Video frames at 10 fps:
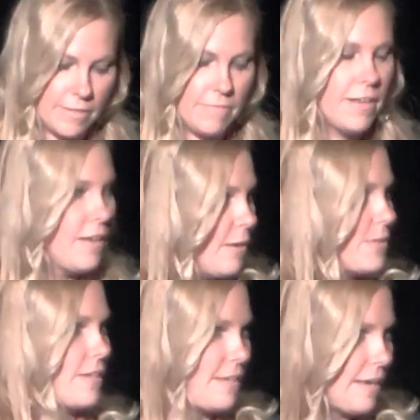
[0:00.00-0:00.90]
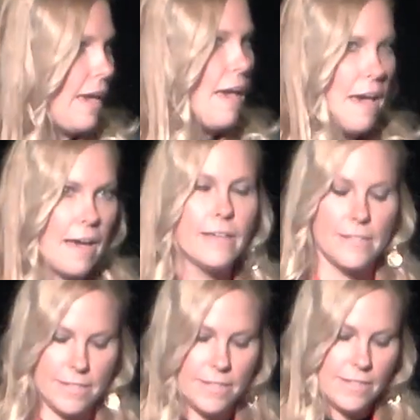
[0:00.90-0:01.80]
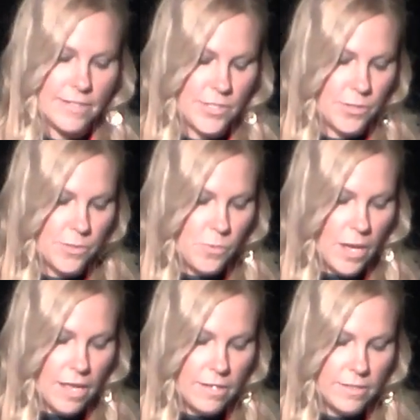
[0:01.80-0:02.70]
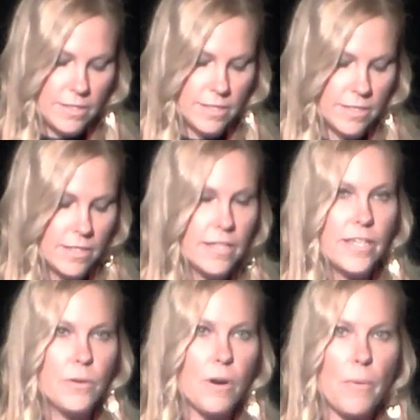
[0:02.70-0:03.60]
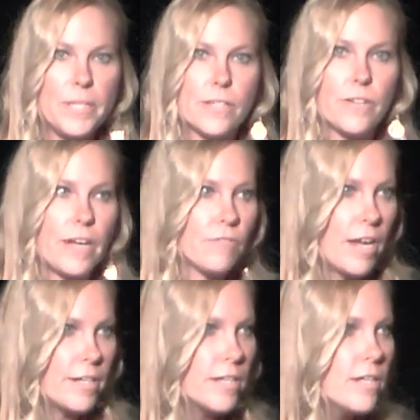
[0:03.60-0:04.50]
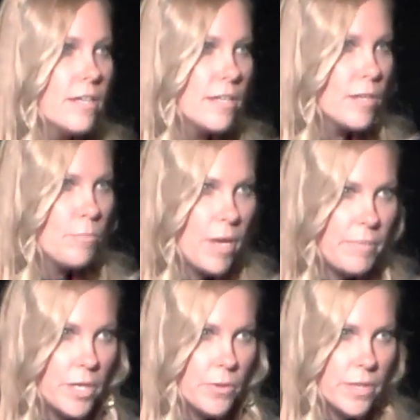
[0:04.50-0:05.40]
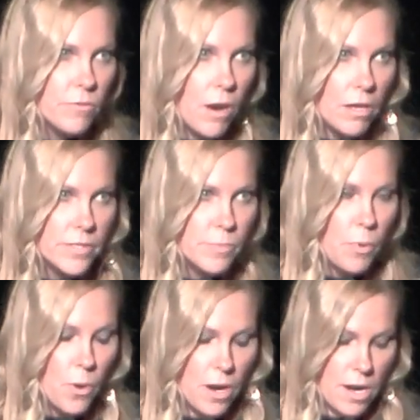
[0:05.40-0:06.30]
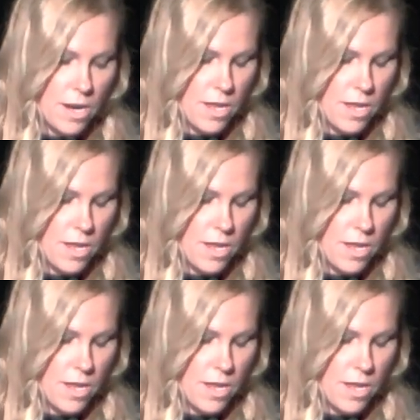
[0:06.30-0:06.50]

And I was like, "Yeah." She goes, "Well, you were always a great runner. Maybe you were in the wrong sport."